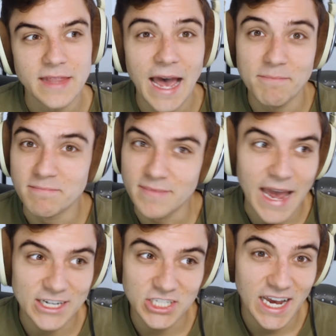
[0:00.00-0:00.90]
that
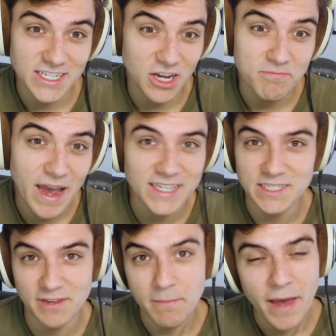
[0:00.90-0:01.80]
actually has a
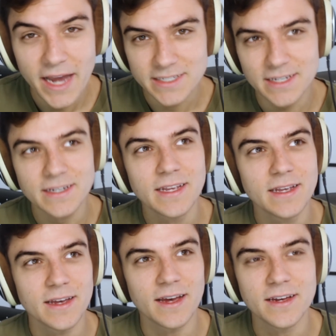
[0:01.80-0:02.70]
massive impact and
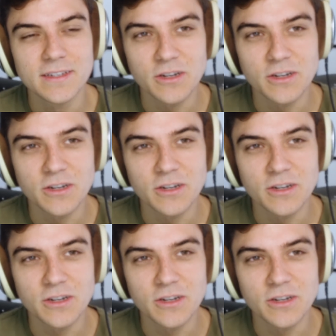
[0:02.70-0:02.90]
uh,